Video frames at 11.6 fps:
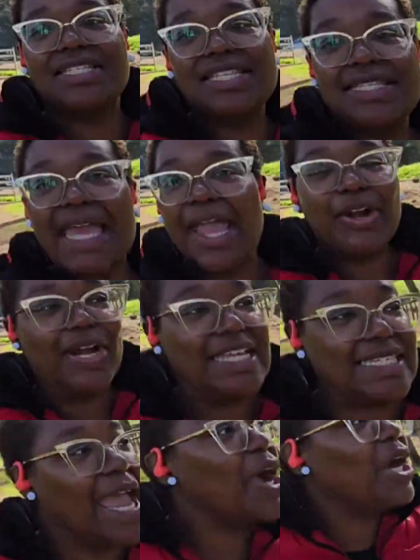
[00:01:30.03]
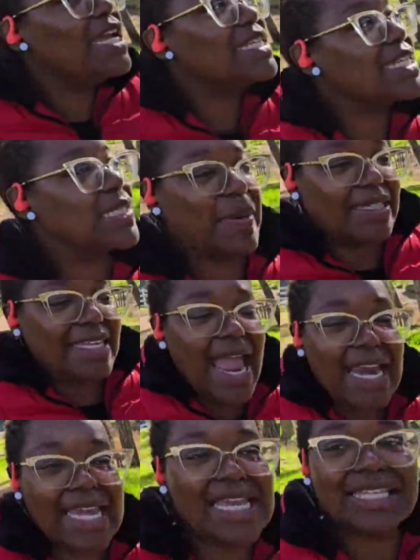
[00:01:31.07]
This is the Aries. The Aries is
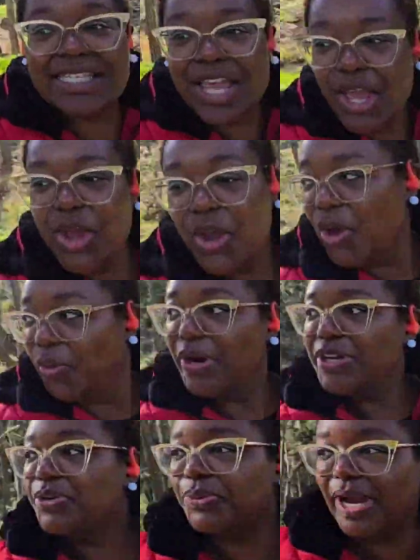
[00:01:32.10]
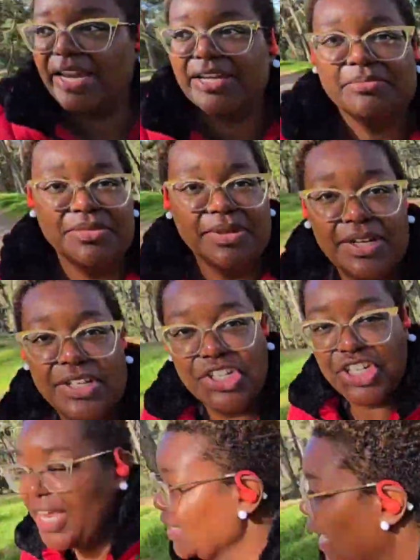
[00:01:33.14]
spontaneous. We do random
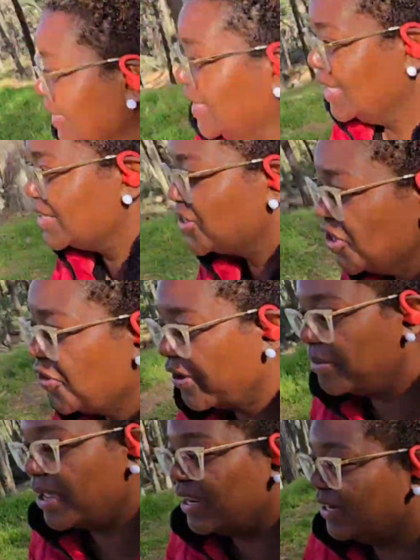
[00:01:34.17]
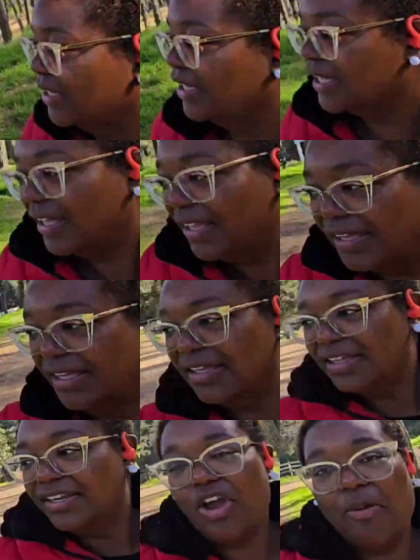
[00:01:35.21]
shit like this. You know what I mean?
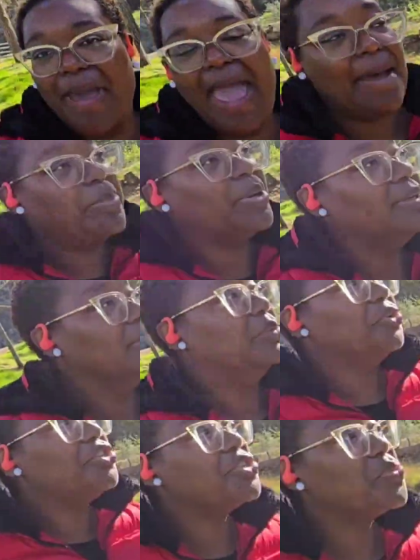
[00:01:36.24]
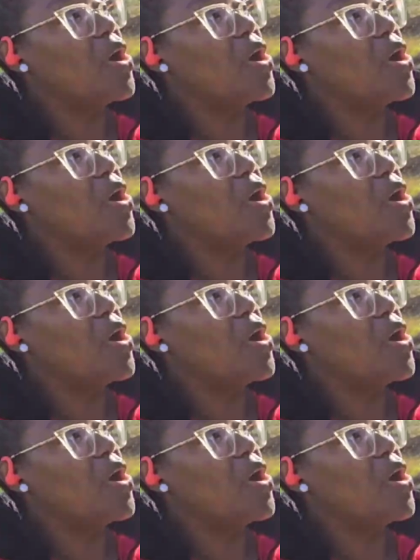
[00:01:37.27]
No map. We're just